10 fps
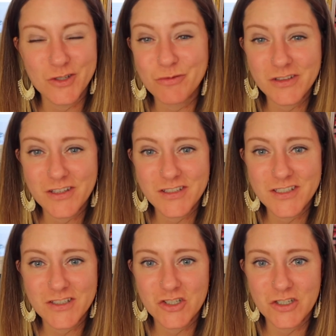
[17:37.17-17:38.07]
So really
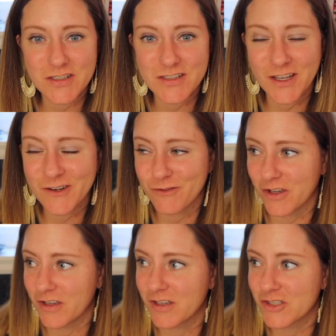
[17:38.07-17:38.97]
this is just kind of
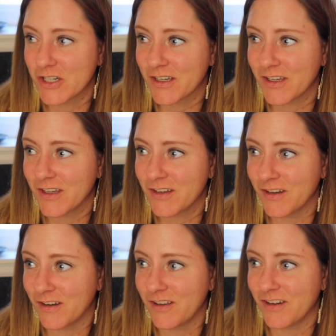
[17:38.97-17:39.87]
a check-in
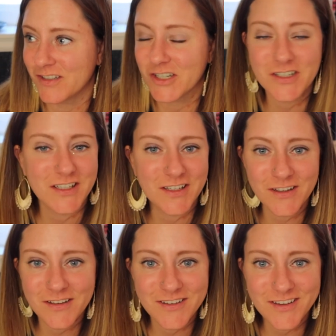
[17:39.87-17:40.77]
and a talking,